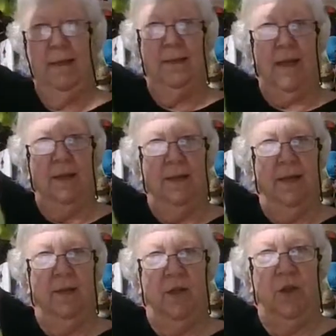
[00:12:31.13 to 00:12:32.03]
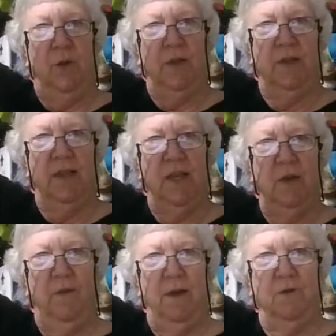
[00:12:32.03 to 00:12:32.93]
Is that like the cutest thing
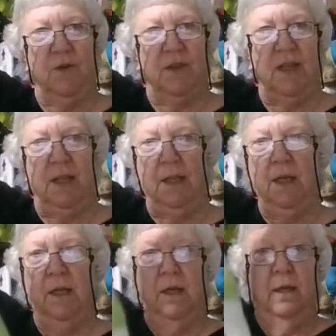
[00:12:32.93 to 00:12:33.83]
you've ever seen?